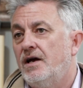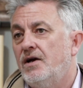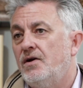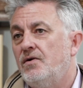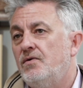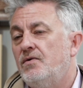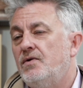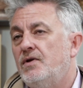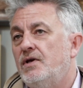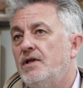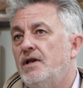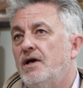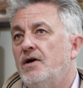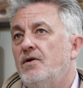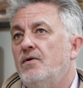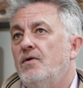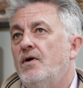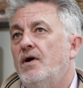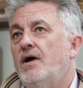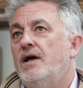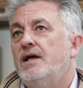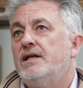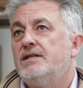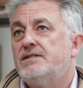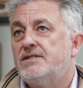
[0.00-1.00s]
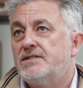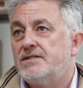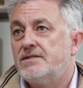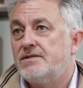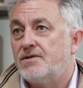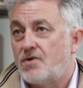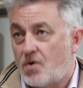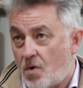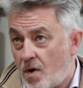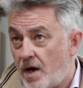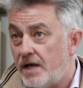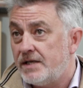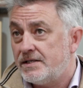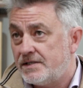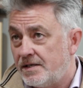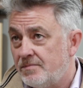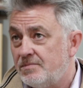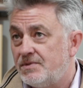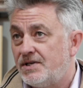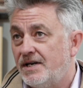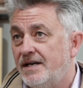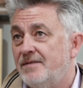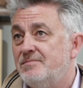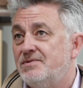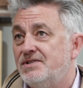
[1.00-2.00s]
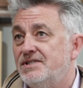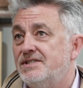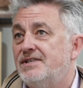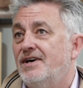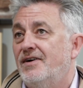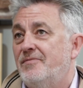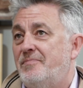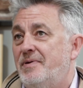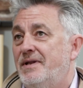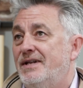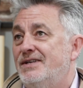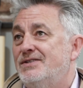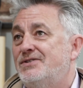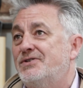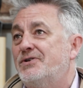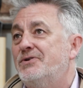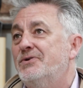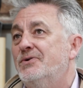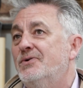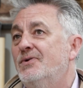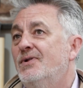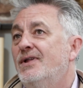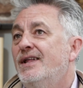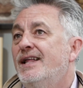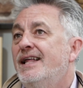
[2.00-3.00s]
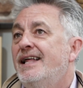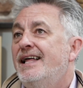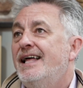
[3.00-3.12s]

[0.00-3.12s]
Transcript: know you know it's quite some time since I've been at school,